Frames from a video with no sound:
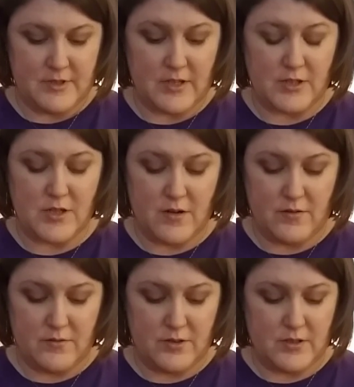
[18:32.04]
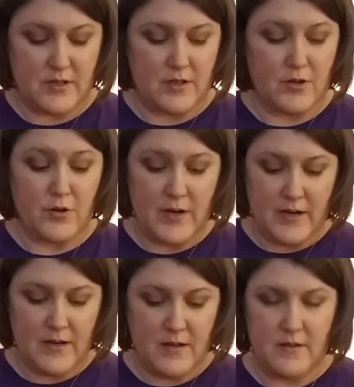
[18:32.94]
so I chose
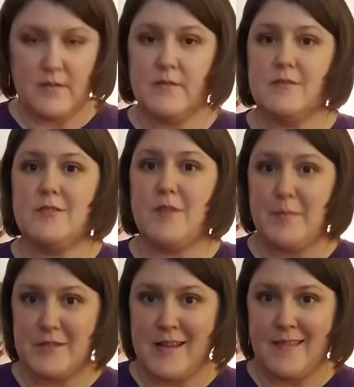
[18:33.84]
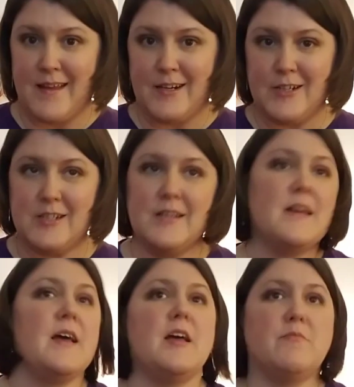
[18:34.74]
green to represent Leonard
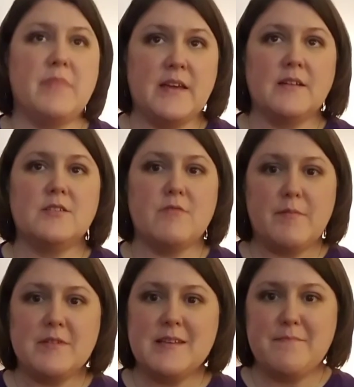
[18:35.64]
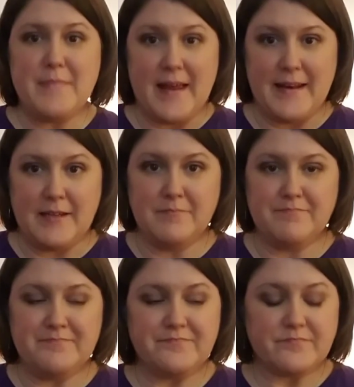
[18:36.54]
and pink to represent Penny.
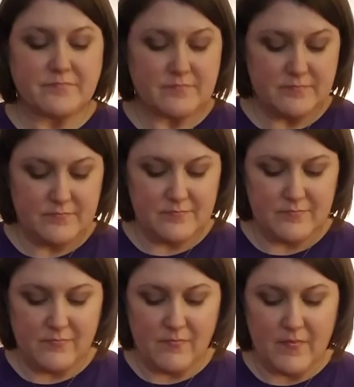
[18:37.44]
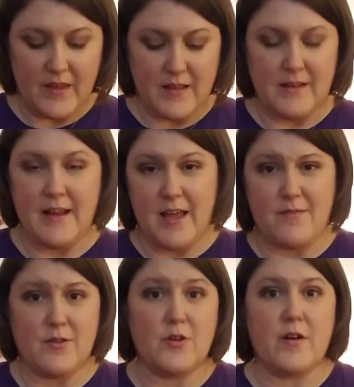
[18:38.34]
And then I have
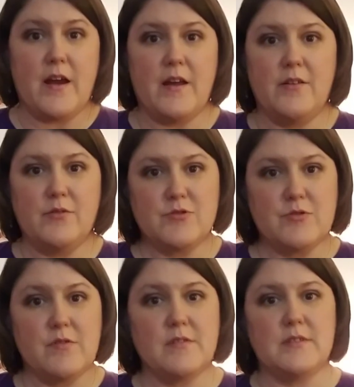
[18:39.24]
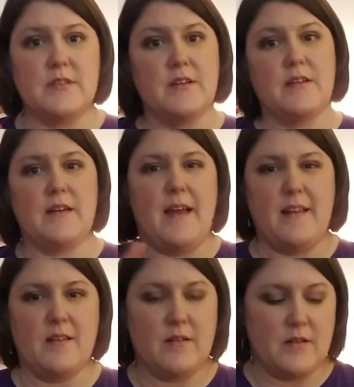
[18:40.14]
a gray neutral to
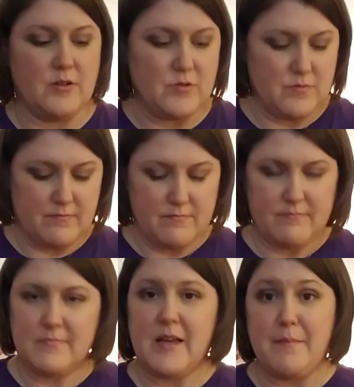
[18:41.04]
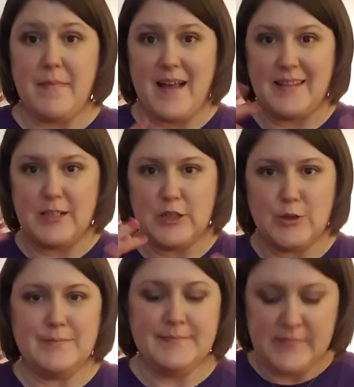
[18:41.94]
kind of combine the
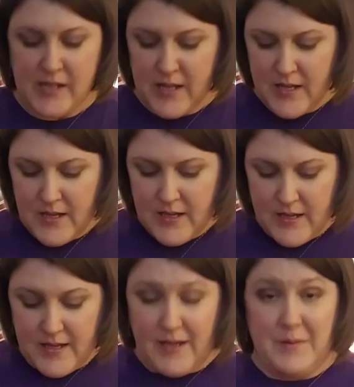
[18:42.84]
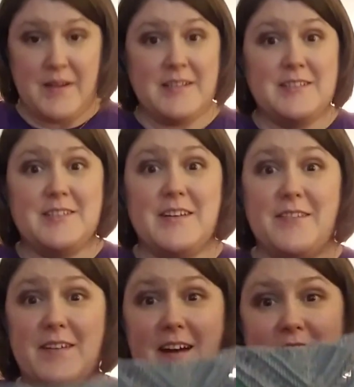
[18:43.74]
2. Anyway, so here
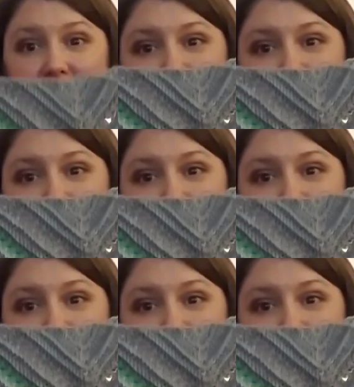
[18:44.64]
we are.